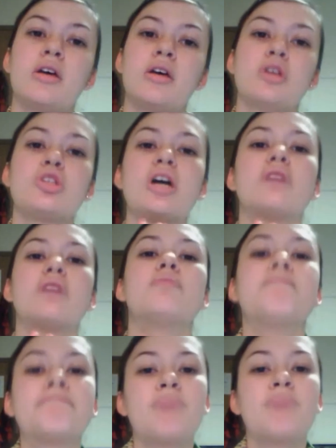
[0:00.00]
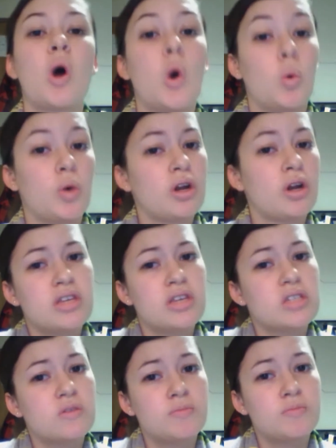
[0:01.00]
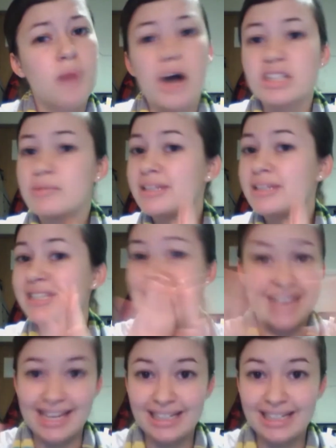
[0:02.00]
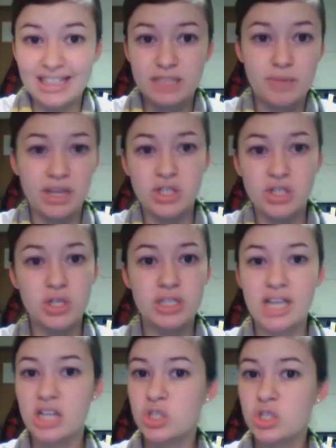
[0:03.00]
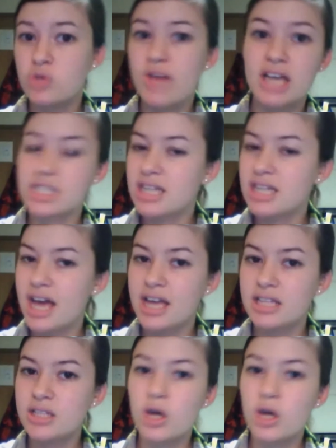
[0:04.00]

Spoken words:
So, what are these possibly scandalous pictures that 2009's